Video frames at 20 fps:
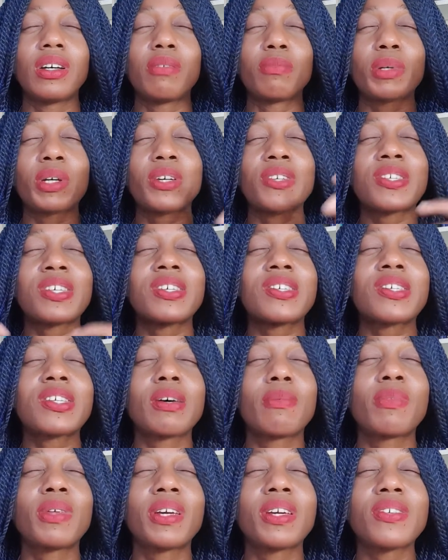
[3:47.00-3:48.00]
because there's
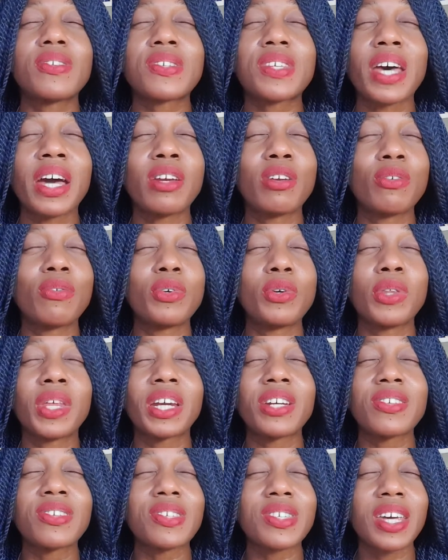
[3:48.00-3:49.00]
something inside of you
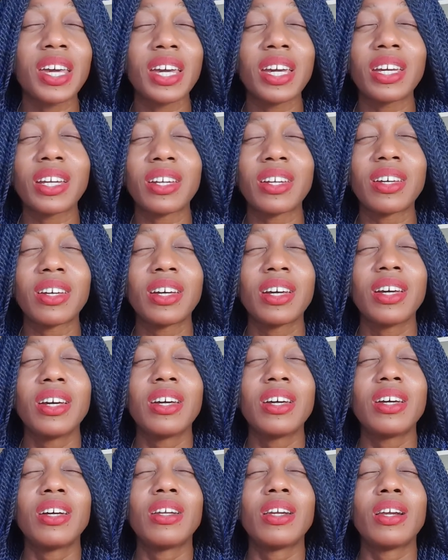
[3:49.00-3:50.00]
that is saying,
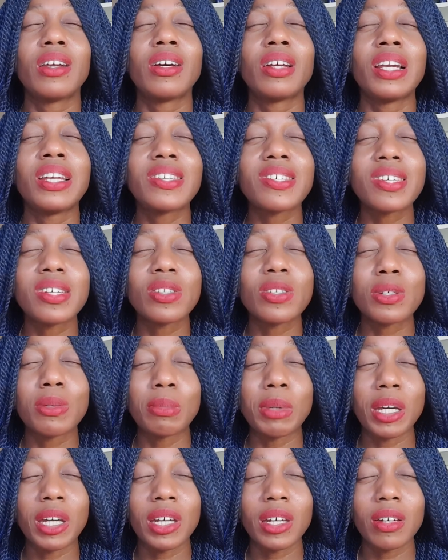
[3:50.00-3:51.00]
listen to
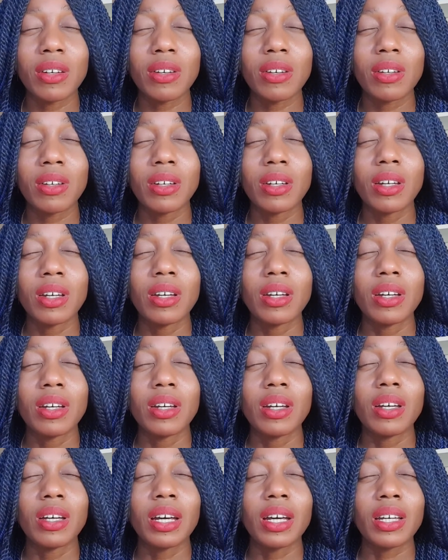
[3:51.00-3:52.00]
me.
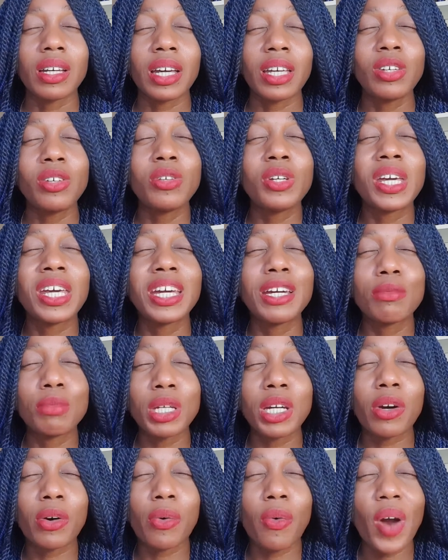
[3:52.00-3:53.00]
Can you hear
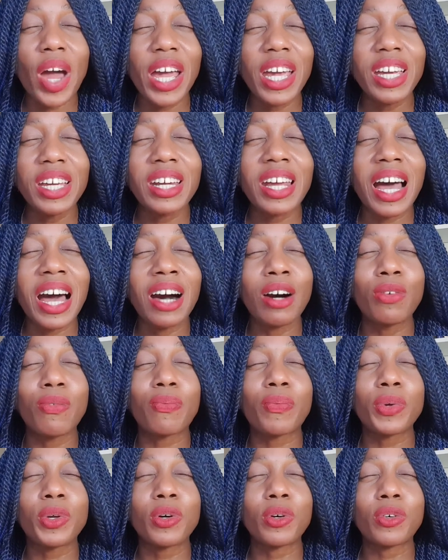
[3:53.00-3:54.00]
me crying out
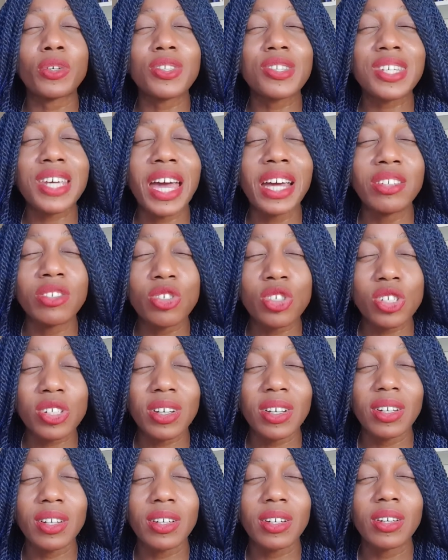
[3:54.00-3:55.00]
for your
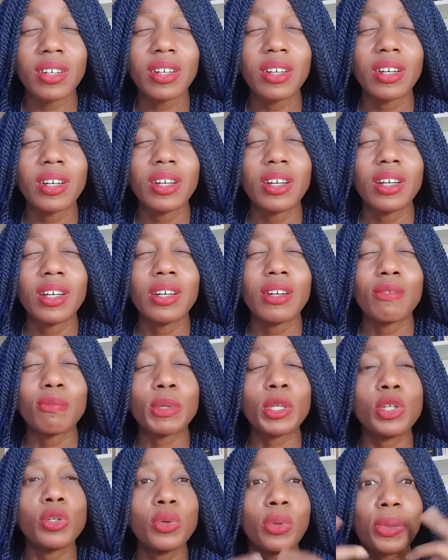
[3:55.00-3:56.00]
attention?
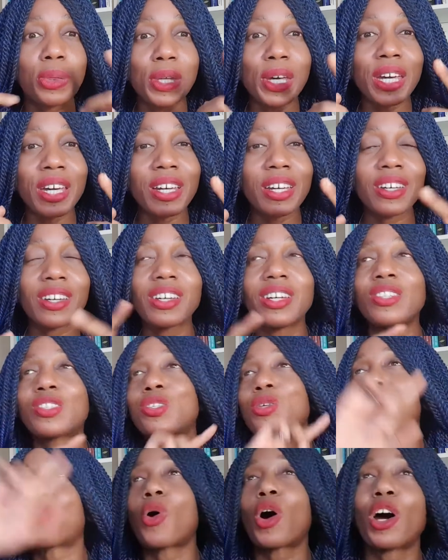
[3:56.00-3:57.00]
But you think it's
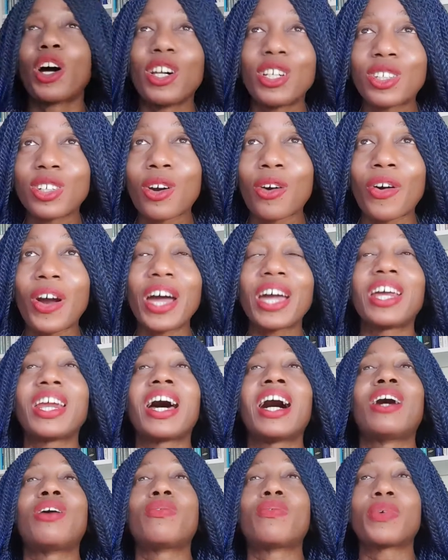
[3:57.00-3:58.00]
the world crying
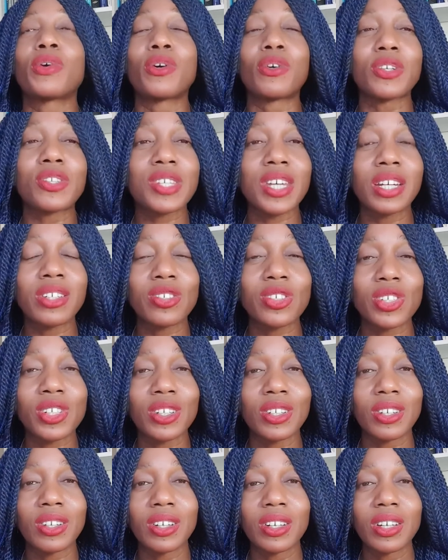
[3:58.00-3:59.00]
out for your
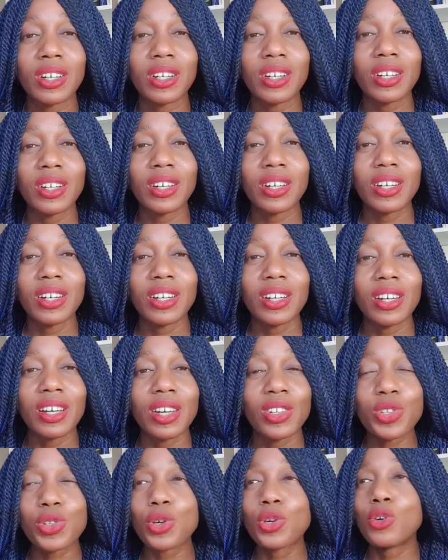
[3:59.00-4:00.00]
attention. And so